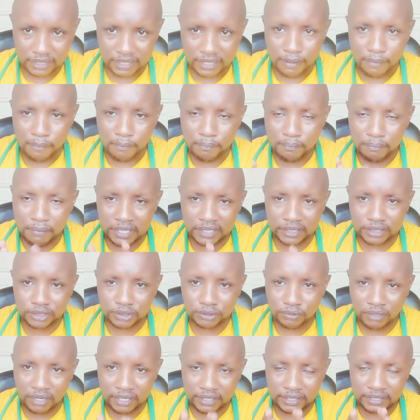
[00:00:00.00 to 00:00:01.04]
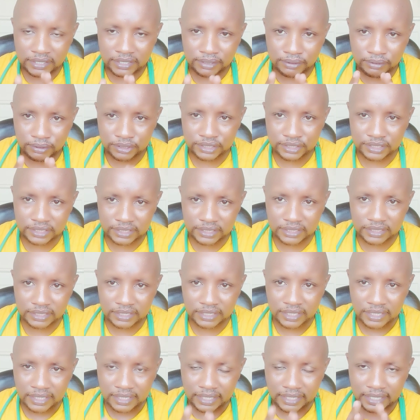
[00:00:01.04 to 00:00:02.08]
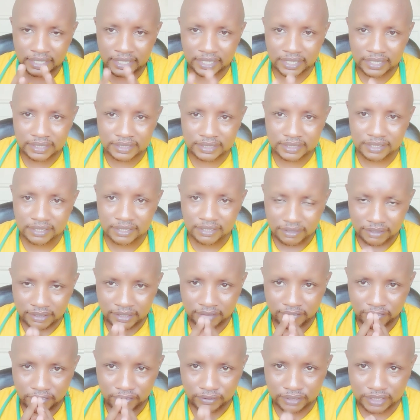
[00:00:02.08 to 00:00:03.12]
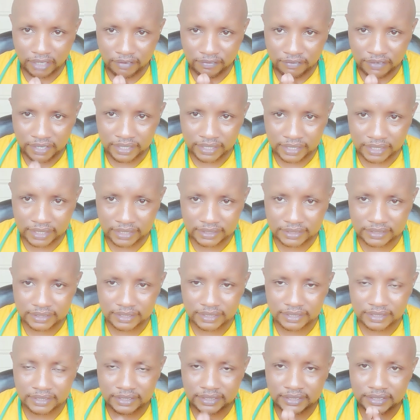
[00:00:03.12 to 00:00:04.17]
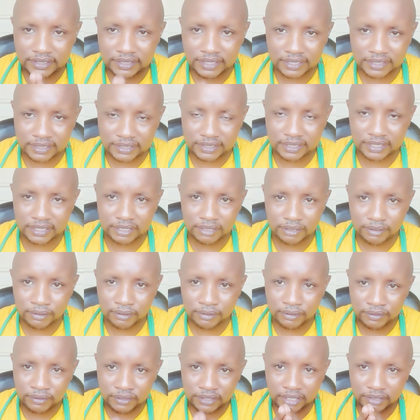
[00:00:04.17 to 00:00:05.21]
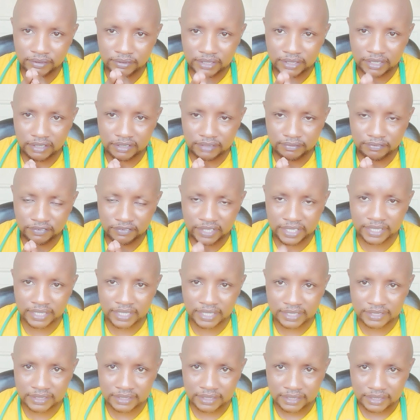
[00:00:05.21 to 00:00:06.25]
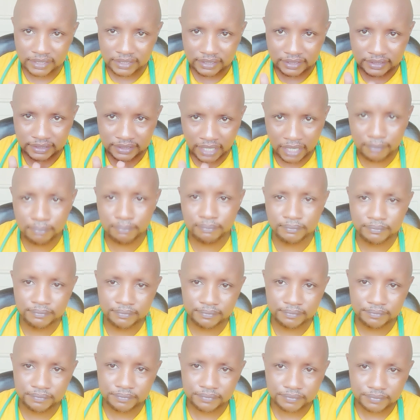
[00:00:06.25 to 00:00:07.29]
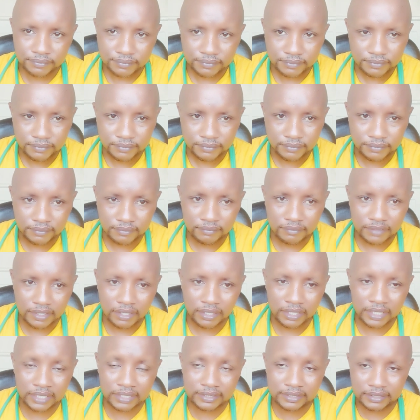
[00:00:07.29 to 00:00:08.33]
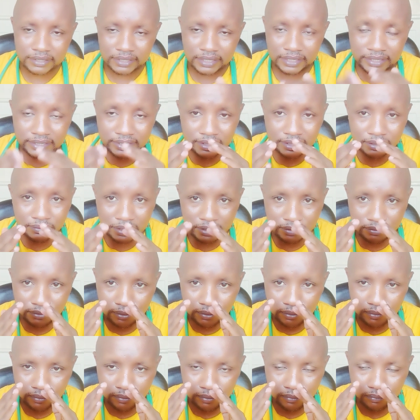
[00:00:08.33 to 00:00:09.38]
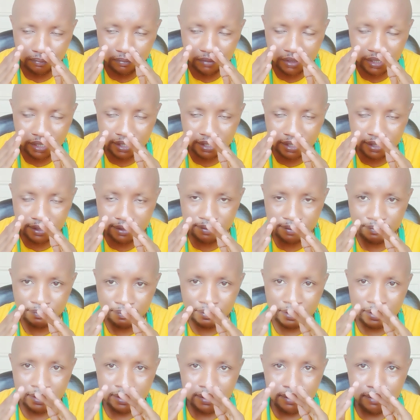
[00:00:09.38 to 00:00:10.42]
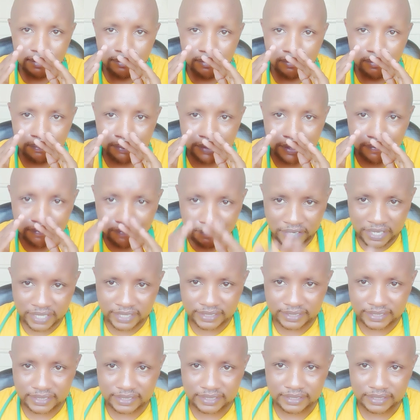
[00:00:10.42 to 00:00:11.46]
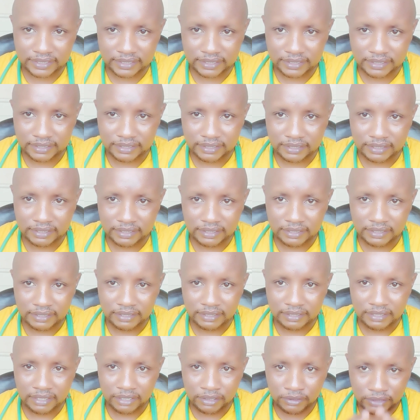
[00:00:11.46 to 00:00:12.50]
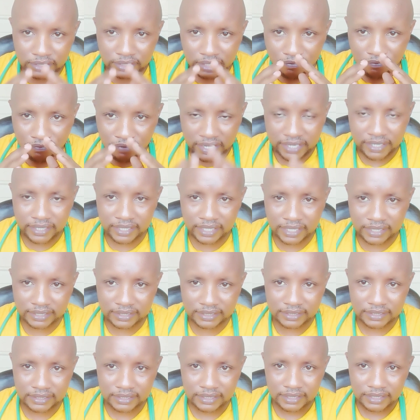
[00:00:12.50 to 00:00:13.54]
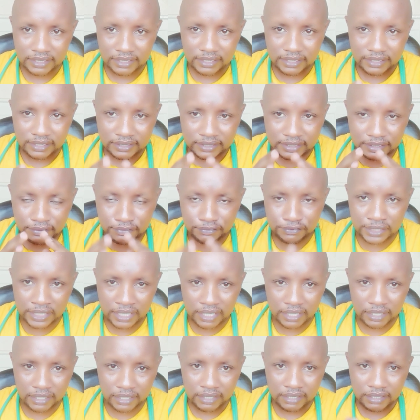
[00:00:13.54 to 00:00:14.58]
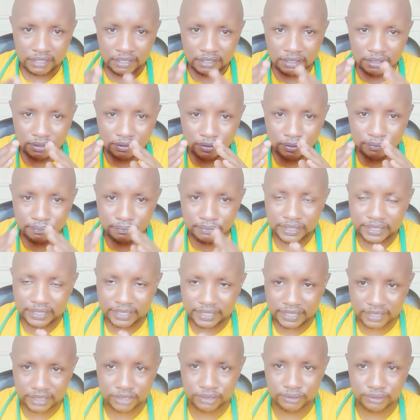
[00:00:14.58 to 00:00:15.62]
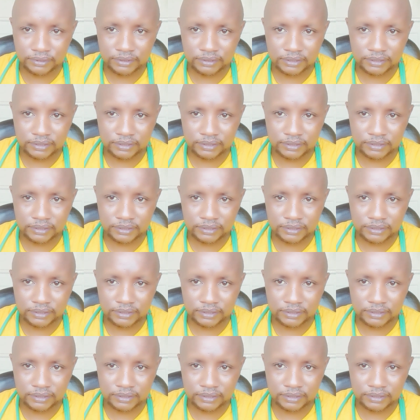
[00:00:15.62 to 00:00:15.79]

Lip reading: make sure he or she gets the rotavirus injection or the rotavirus jab, as it will prevent rotavirus severe complications